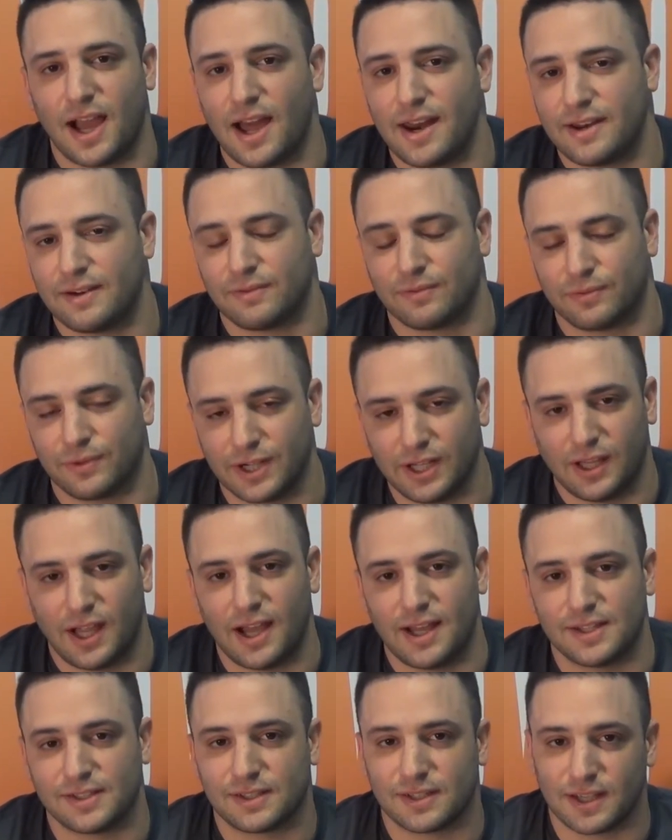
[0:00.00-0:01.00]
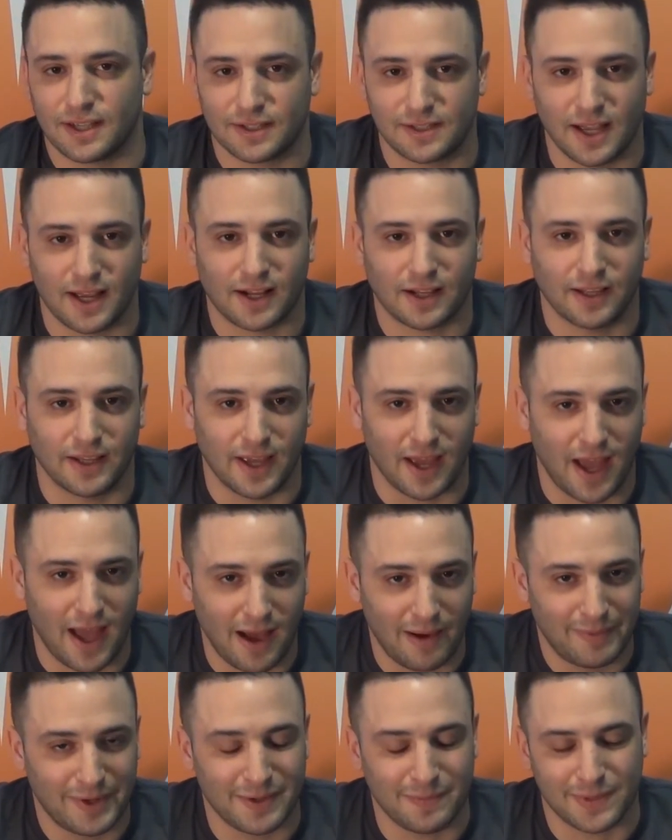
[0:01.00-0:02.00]
I didn't realize exactly
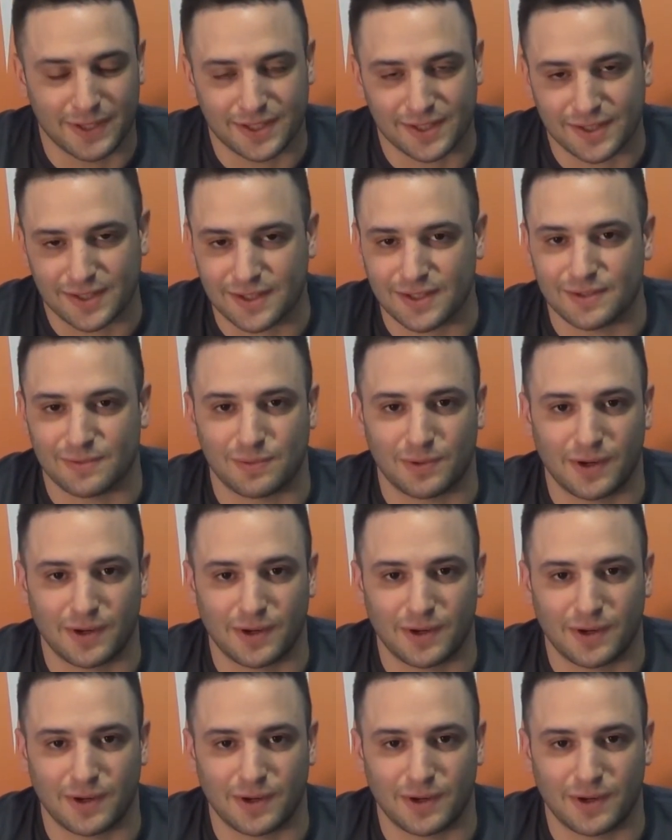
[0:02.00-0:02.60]
how many businesses